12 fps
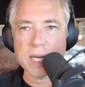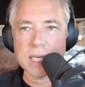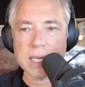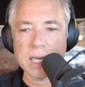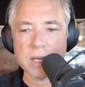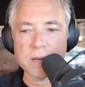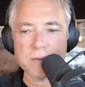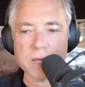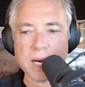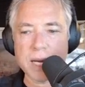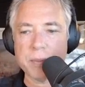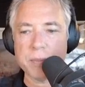deal of
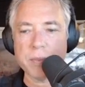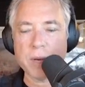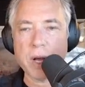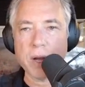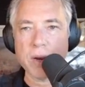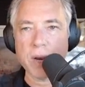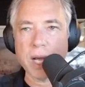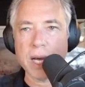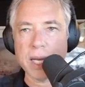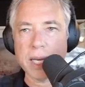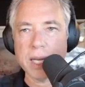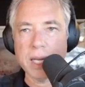time
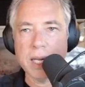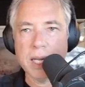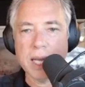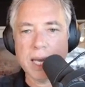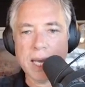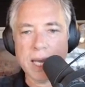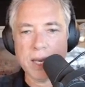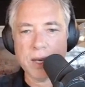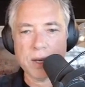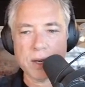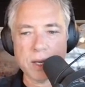online and